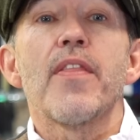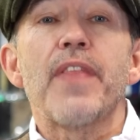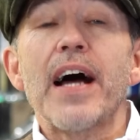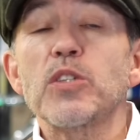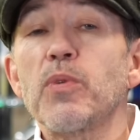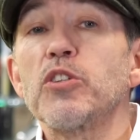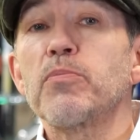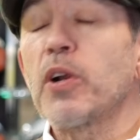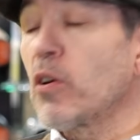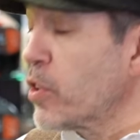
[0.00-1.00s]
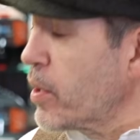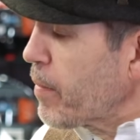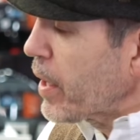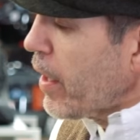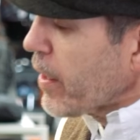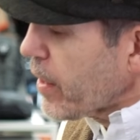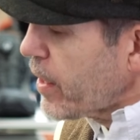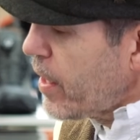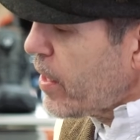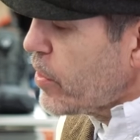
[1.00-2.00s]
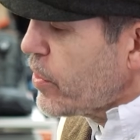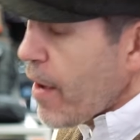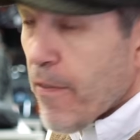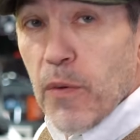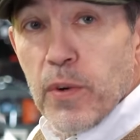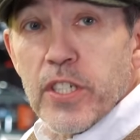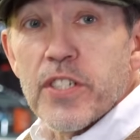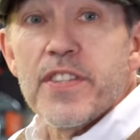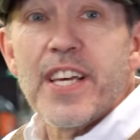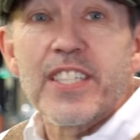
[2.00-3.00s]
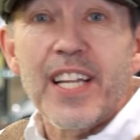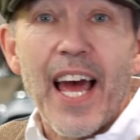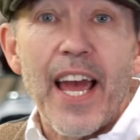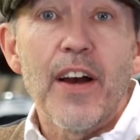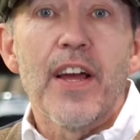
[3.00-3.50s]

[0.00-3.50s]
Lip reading: That's when you put on something like the Zephyr, which is this layer.